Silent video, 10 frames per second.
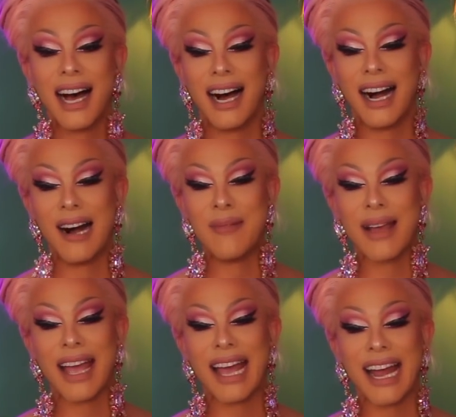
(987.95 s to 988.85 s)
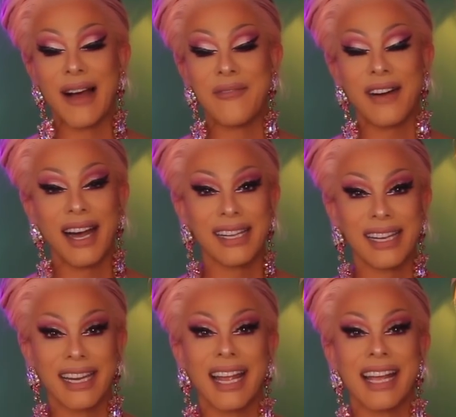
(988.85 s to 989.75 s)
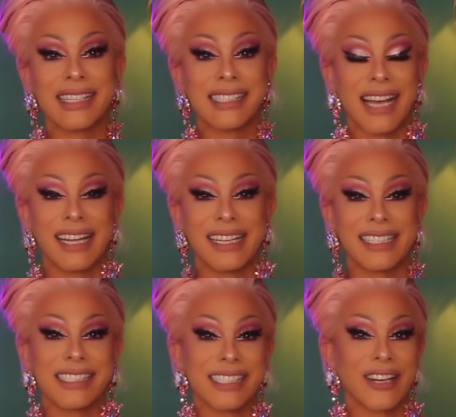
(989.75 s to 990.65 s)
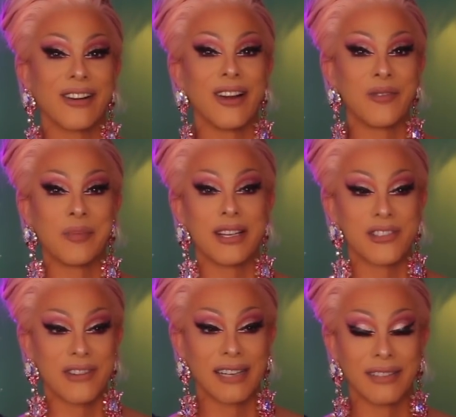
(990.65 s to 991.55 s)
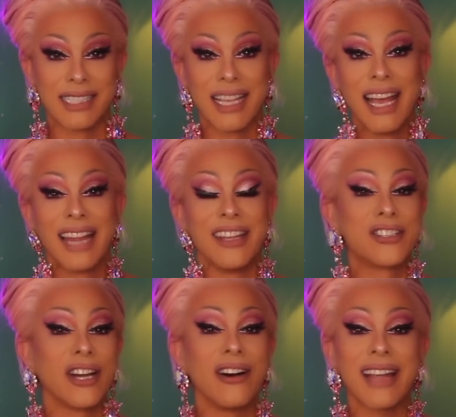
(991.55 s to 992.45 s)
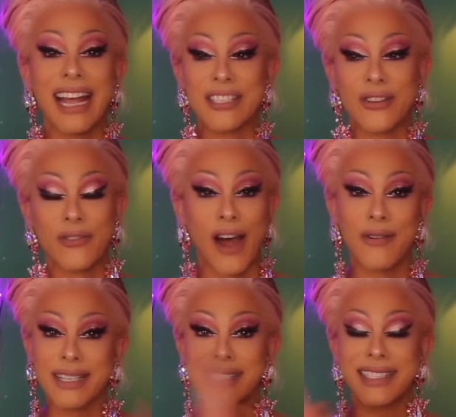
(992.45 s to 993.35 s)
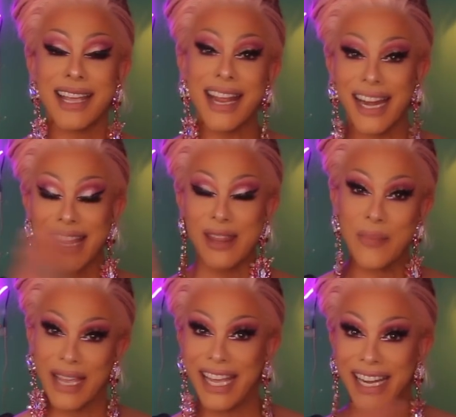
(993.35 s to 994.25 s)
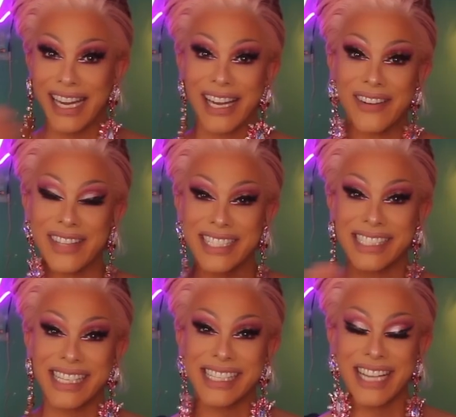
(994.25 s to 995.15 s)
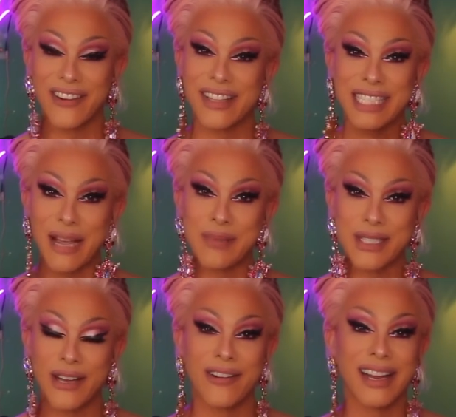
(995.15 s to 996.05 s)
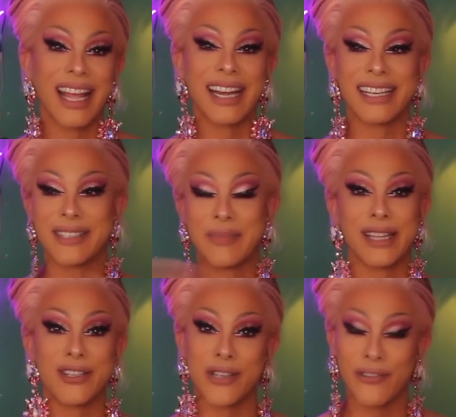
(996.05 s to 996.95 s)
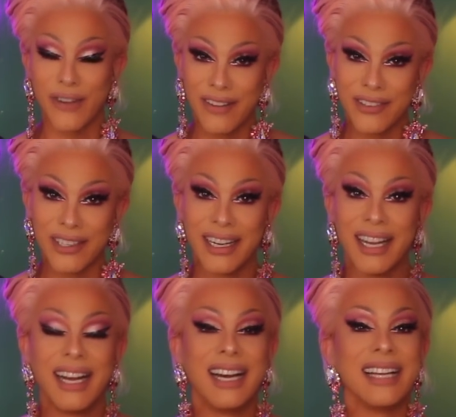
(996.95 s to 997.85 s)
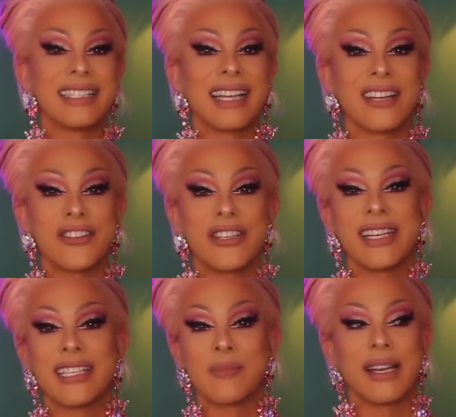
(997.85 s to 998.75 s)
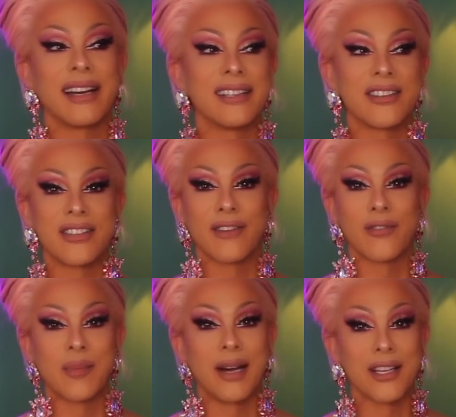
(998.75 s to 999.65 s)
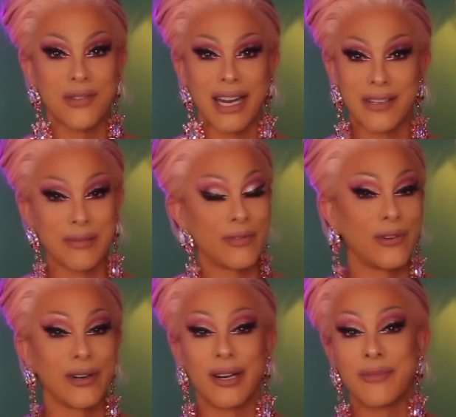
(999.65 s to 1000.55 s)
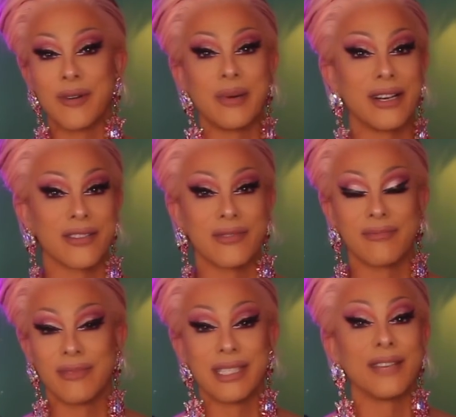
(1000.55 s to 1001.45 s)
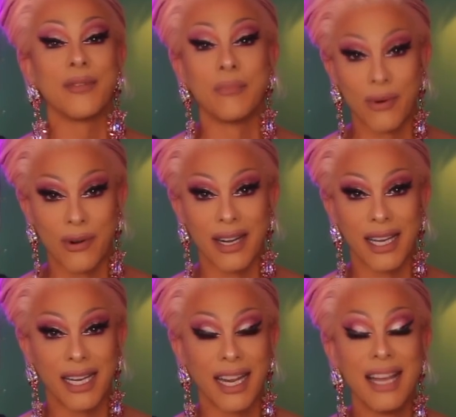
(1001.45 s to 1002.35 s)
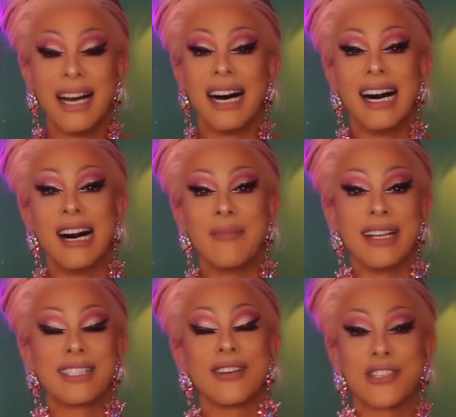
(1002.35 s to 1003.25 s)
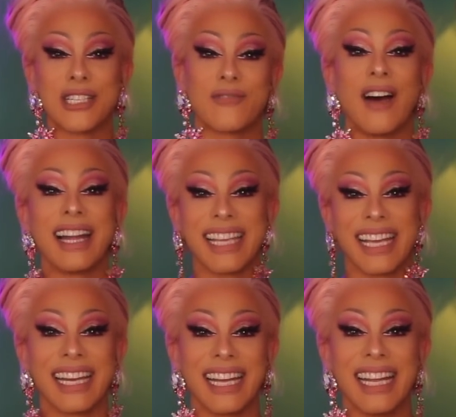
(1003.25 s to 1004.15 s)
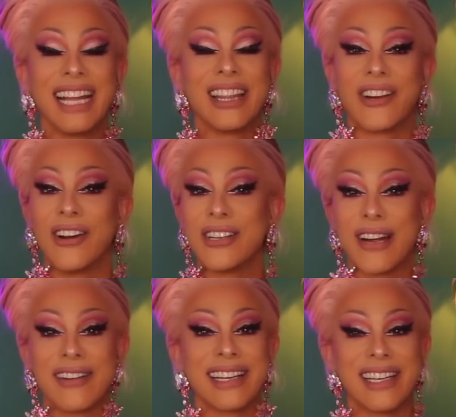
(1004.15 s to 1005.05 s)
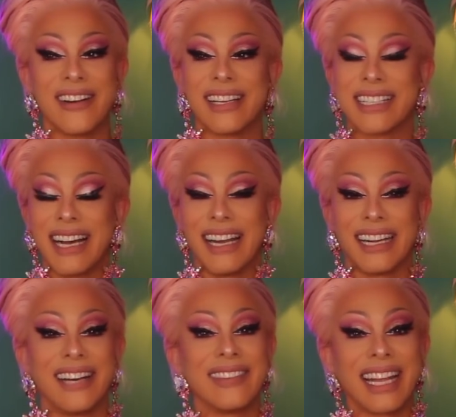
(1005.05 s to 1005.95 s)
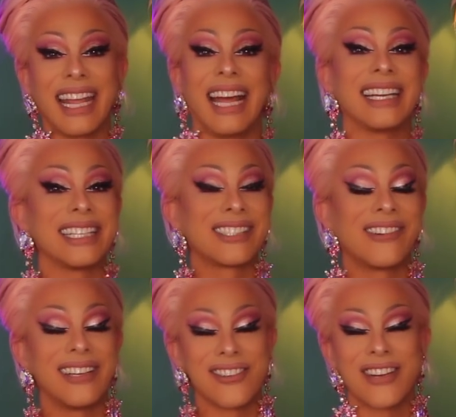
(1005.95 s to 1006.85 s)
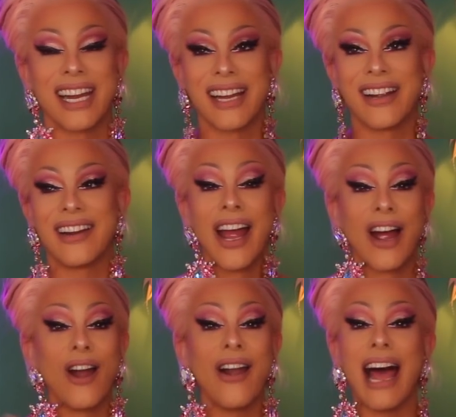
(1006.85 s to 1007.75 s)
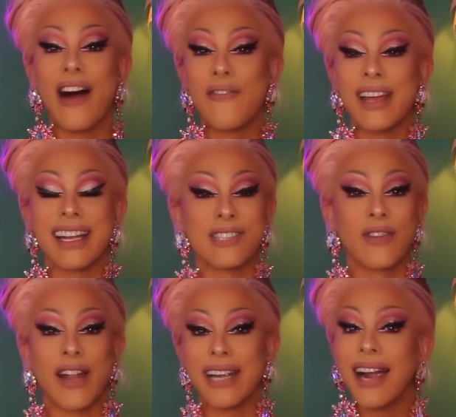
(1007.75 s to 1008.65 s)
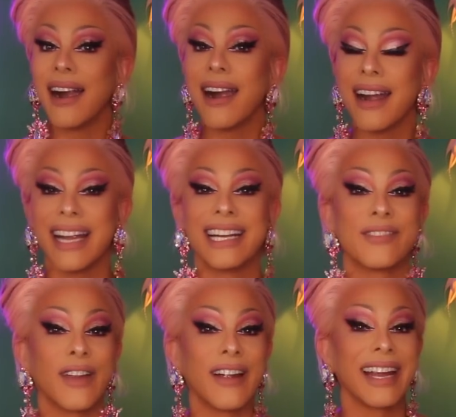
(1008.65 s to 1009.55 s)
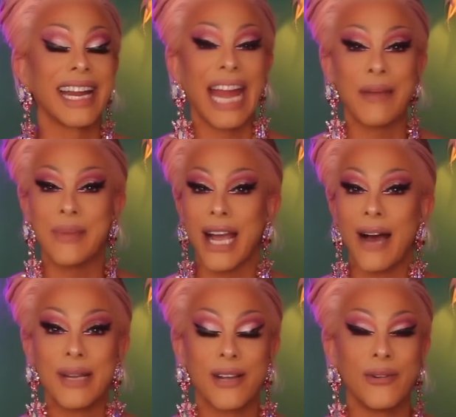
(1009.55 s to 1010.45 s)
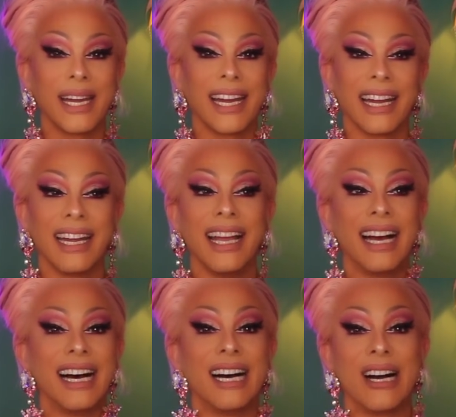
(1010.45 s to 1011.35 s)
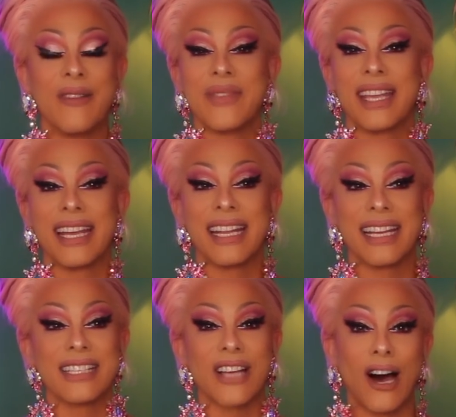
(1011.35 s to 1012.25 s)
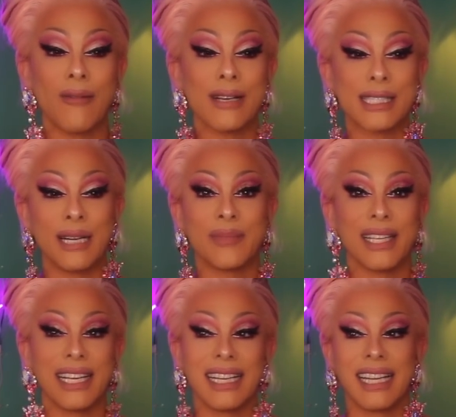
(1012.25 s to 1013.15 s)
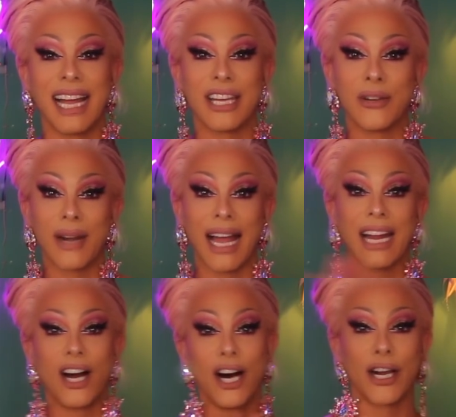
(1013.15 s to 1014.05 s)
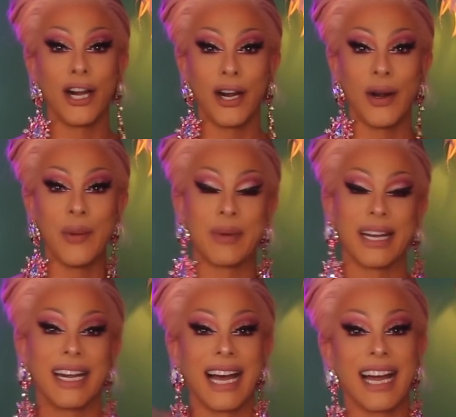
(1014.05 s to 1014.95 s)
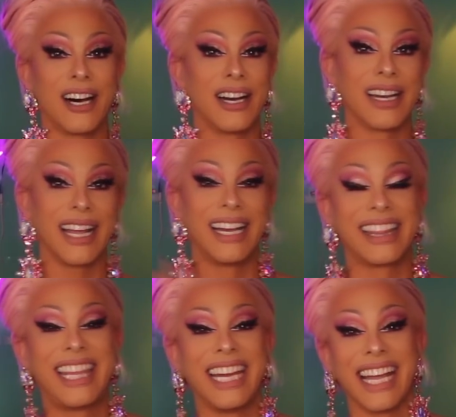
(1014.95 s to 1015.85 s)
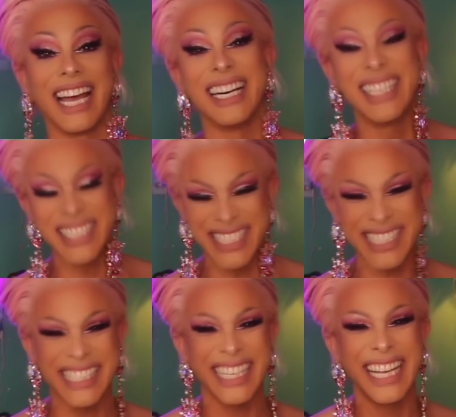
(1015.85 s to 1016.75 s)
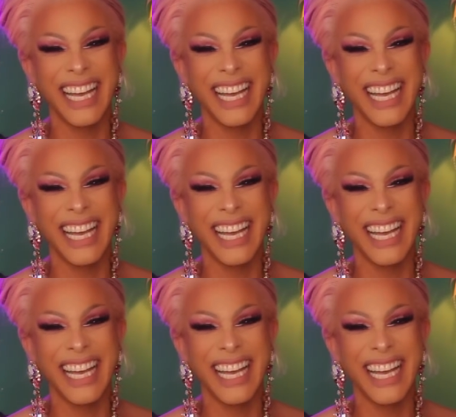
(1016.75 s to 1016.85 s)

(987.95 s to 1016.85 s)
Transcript: And I'm finally excited to see her on RuPaul's Drag Race. The joke, as you've already seen in the beginning of this season, or this episode, and it's been the joke forever, is that she has been auditioning for RuPaul's Drag Race before RuPaul was even born, honey. And so she is finally in it. The girls already know this. I love that Candy is throwing the shade at her. Her outfit is very her. It is very campy comedy queen. It is always something that you like on her, but not on anything else.